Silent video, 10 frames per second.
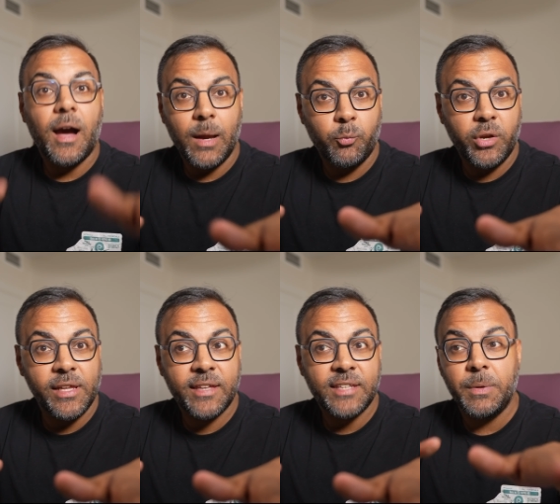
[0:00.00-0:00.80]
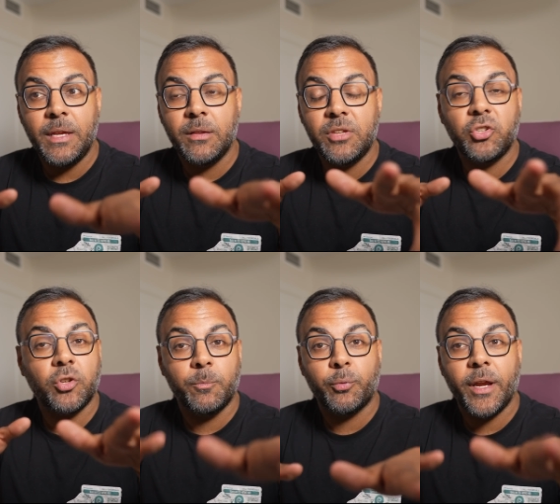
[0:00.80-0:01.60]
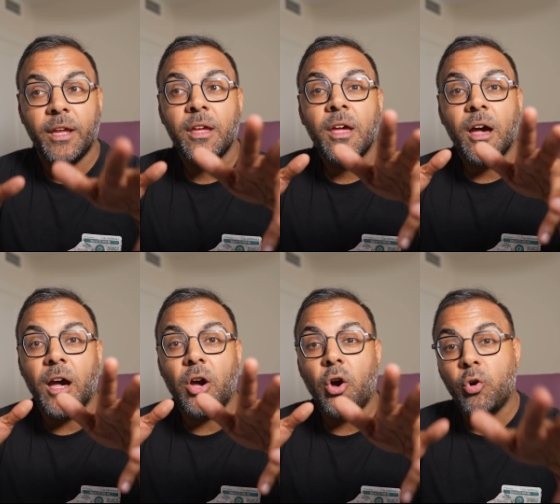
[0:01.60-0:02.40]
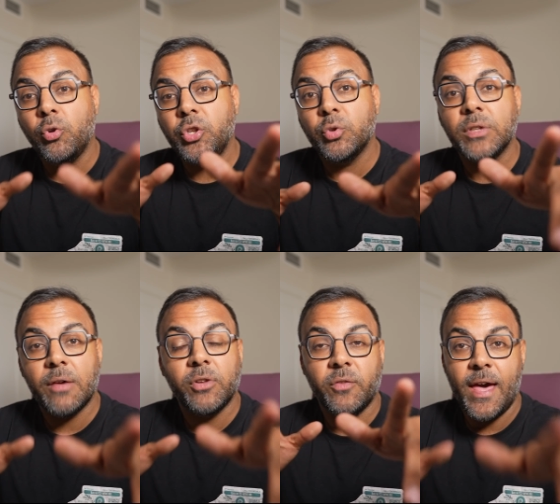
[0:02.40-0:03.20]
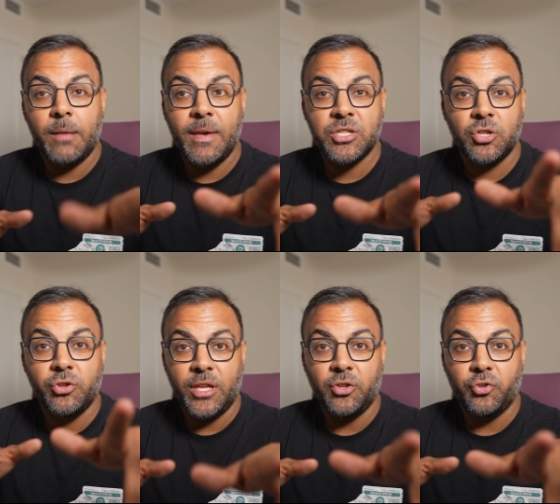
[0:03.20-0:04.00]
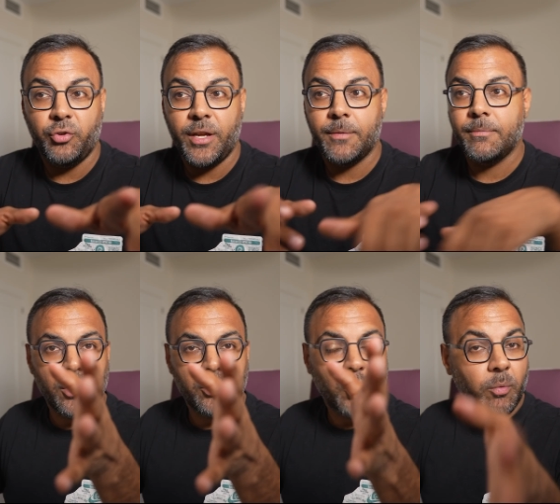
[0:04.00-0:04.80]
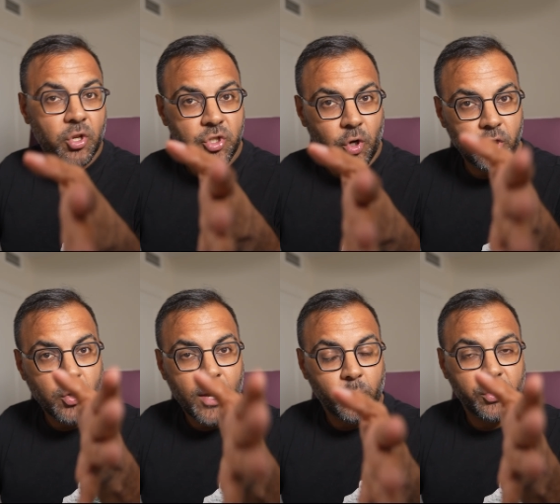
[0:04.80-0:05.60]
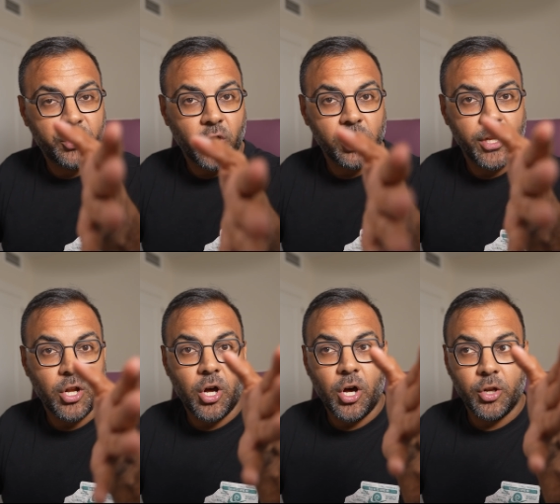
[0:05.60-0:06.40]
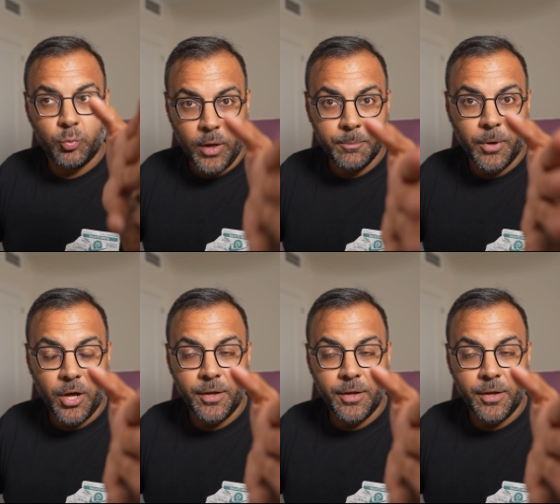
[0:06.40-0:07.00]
I'm really excited. This could bring a whole new level of animation to the industry. So I'm going to show you how to install it on RunPod.